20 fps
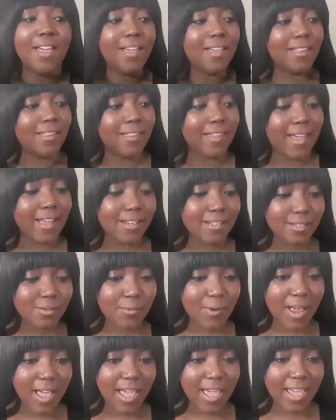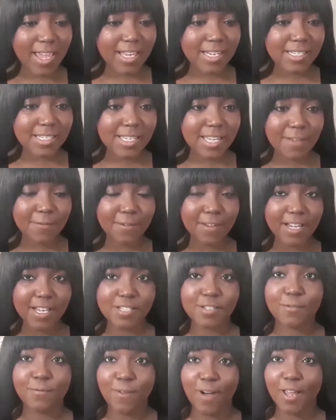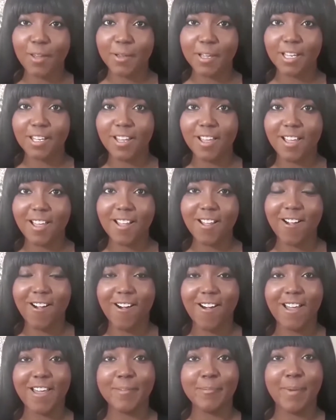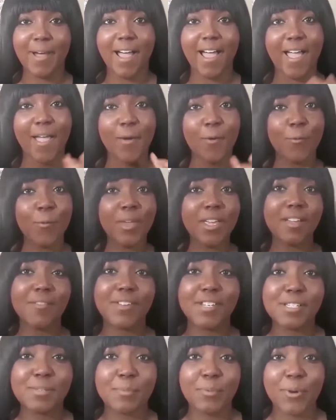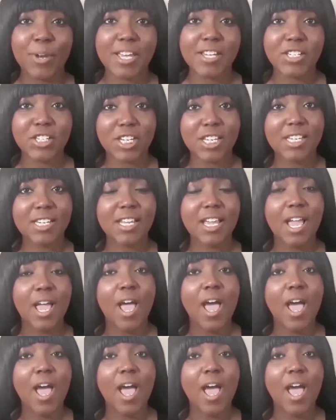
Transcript: That's right. If you guys are following along on my week of inspiration,